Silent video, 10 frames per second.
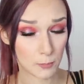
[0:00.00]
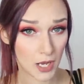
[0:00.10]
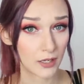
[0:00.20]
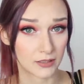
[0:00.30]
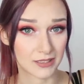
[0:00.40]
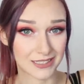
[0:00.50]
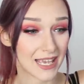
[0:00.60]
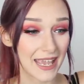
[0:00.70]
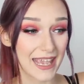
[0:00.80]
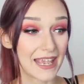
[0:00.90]
partners.
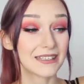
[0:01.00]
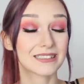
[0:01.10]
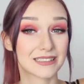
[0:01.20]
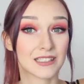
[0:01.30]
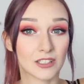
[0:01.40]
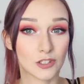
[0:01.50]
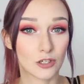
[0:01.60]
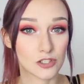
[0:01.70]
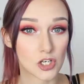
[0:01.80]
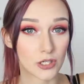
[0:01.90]
It's still
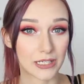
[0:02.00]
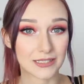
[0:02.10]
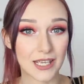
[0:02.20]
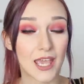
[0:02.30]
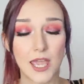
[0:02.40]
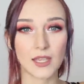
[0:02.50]
your choice.